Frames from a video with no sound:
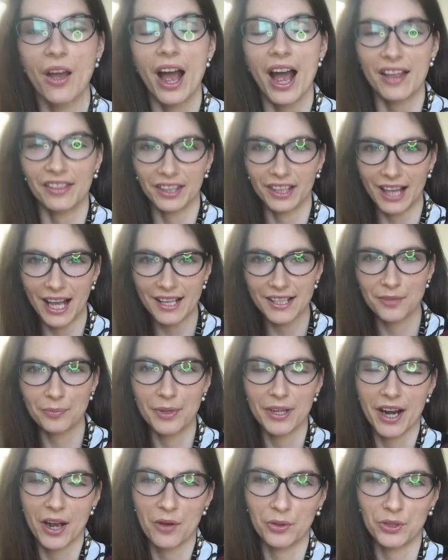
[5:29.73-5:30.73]
And the last
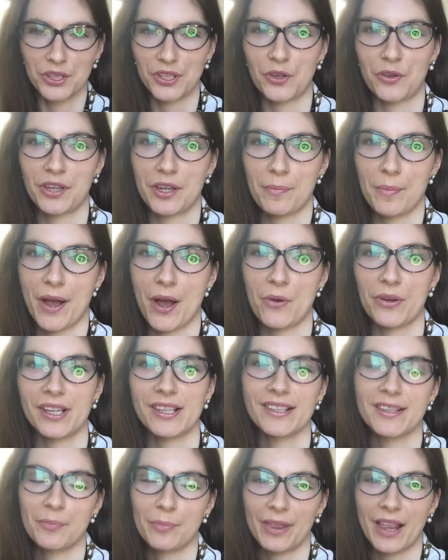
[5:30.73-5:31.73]
bit I will talk about is
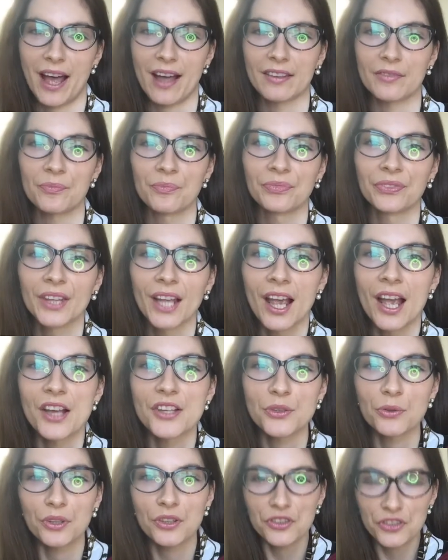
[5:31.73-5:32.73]
the plan.
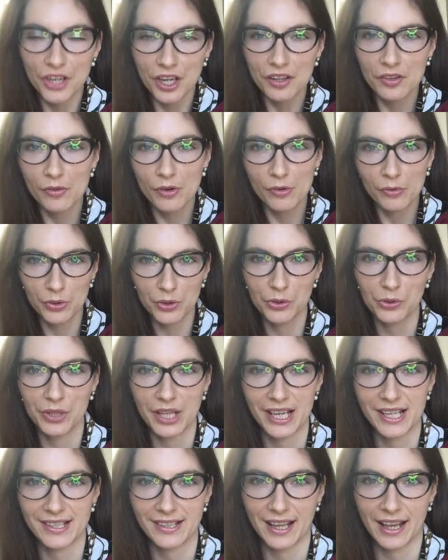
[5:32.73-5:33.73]
So the general rule
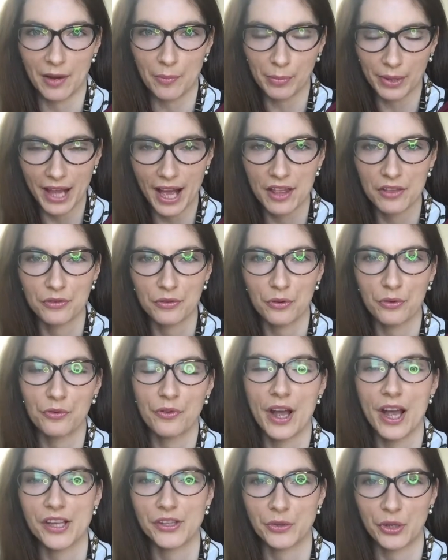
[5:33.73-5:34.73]
is that a plan for
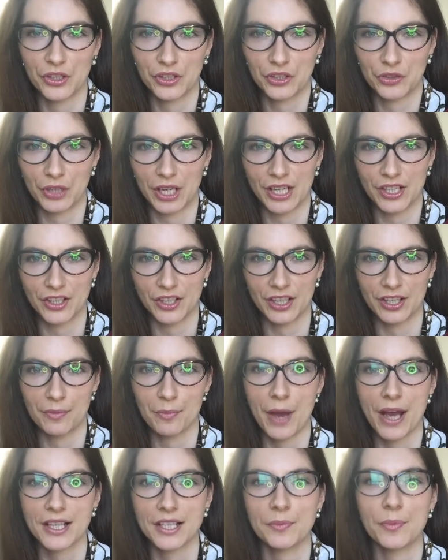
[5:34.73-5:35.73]
first registration
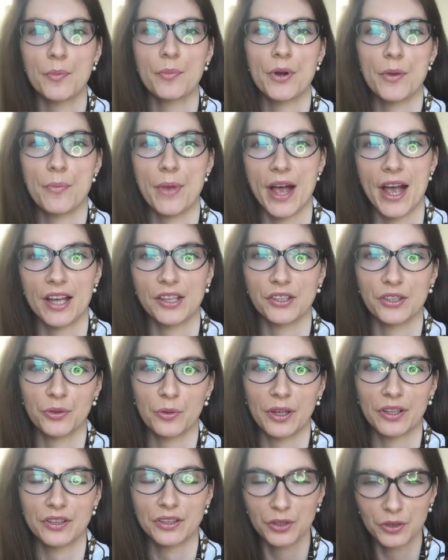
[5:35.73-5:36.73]
must be prepared to
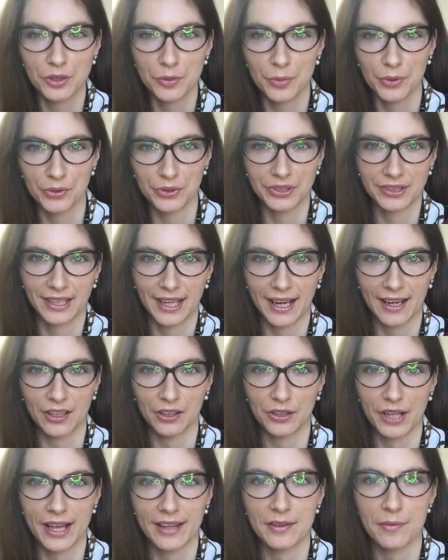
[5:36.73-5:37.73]
a suitable
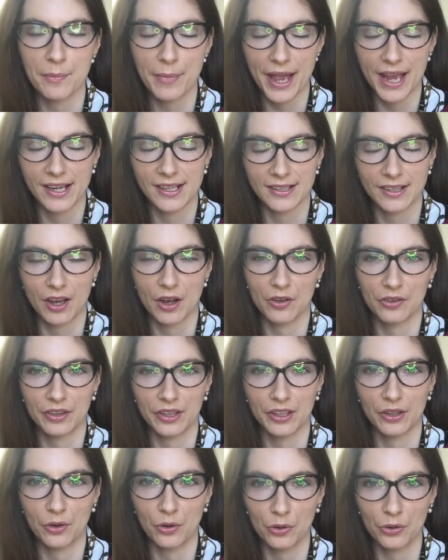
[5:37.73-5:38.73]
scale and based on
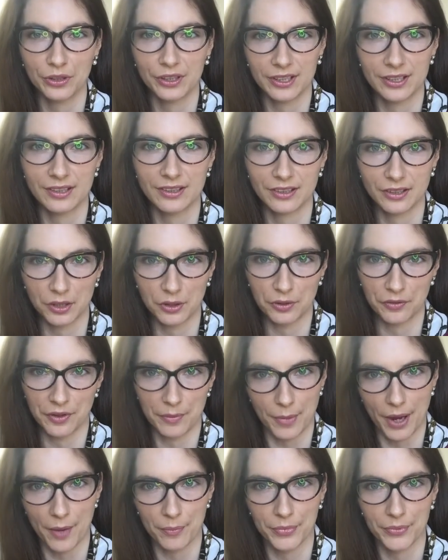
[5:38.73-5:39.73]
the Ordnance Survey
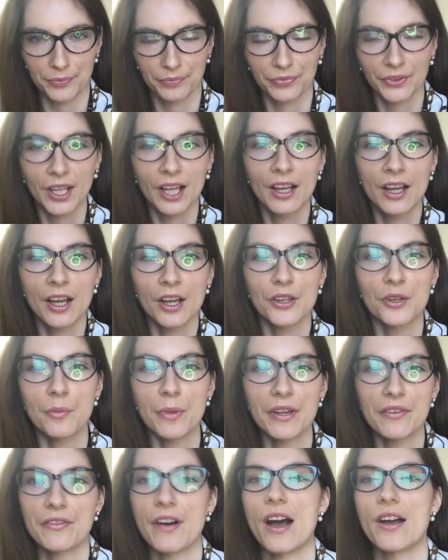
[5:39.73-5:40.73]
map. You
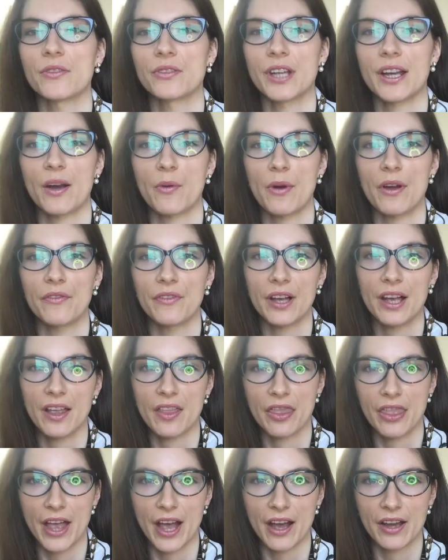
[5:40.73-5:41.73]
may find, however,
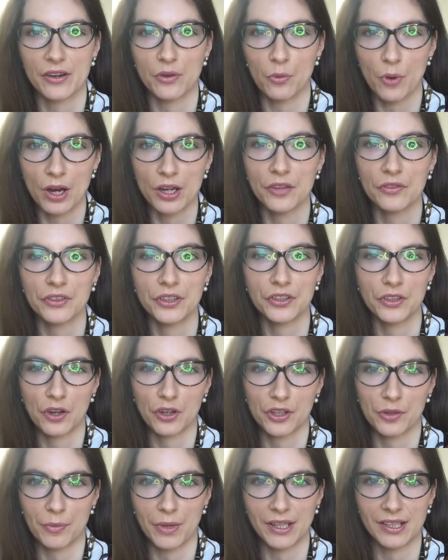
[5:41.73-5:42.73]
that one of the
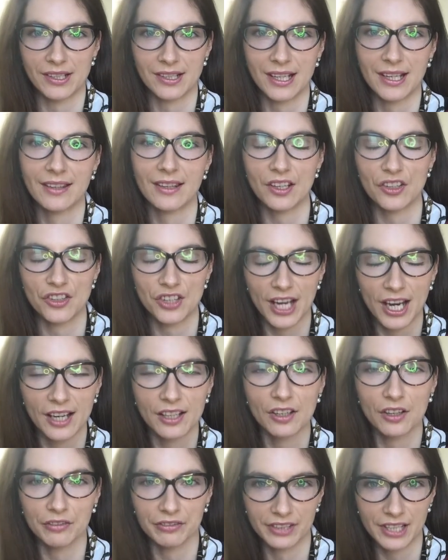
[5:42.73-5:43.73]
documents in the chain
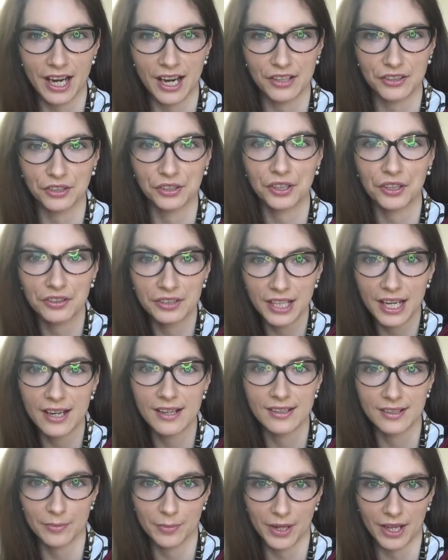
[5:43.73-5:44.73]
of title
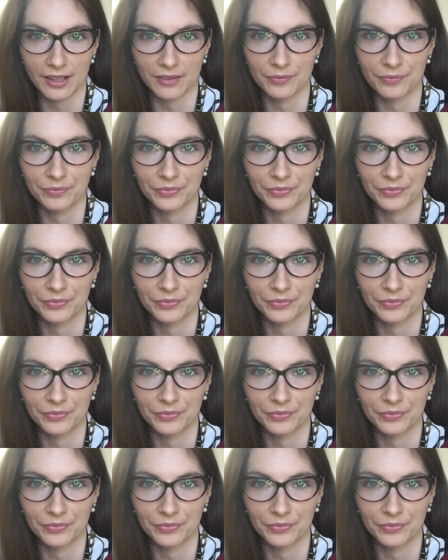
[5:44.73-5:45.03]
contains the plan.